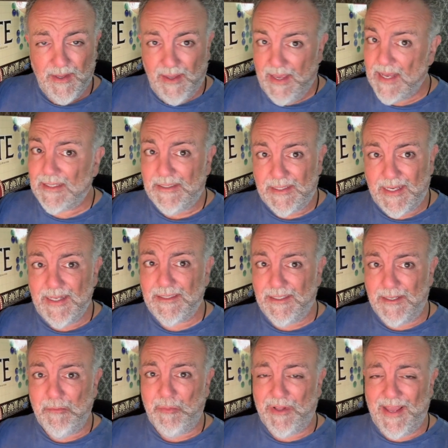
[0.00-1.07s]
Yes, kids
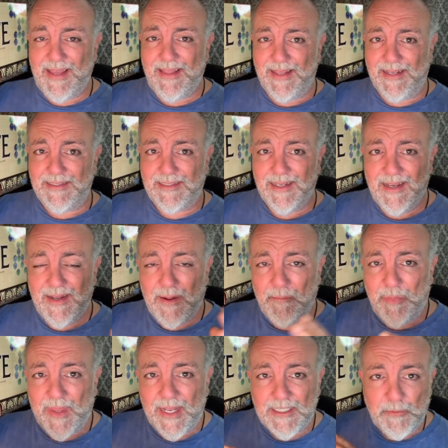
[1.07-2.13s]
can play this.
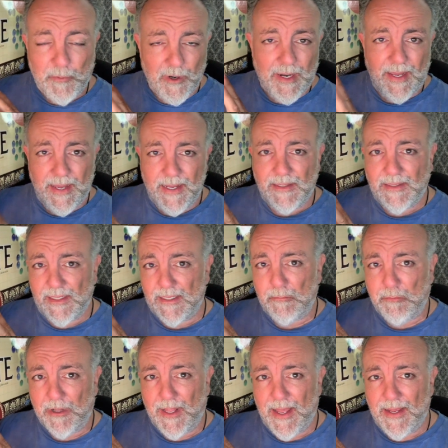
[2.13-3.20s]
It's pretty easy to
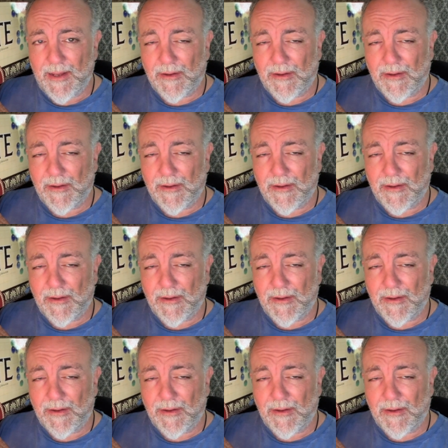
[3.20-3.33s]
play.